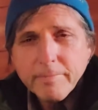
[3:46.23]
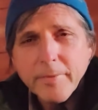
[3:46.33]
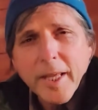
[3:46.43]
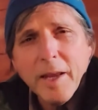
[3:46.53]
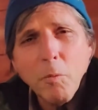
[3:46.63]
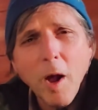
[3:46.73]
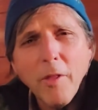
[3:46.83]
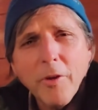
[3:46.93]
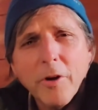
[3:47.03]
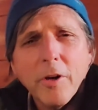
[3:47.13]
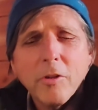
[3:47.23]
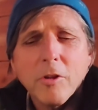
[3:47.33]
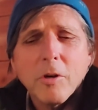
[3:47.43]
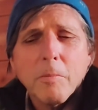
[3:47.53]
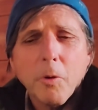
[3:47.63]
And while there is
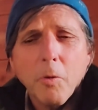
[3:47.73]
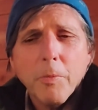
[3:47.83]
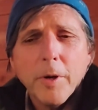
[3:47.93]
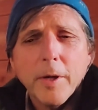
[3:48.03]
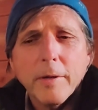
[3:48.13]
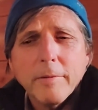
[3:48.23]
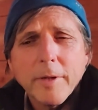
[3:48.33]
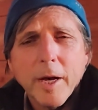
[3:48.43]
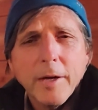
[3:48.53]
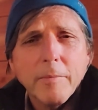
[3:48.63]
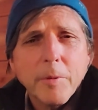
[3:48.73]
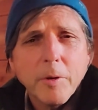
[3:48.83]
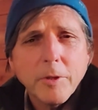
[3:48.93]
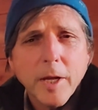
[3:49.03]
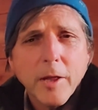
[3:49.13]
an appropriate kind of
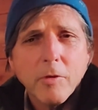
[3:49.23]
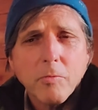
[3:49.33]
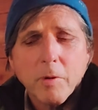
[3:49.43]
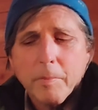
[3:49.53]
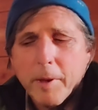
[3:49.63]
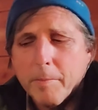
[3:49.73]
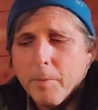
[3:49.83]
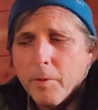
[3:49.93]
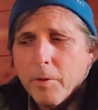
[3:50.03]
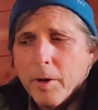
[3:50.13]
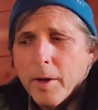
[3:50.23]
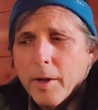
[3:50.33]
protest where people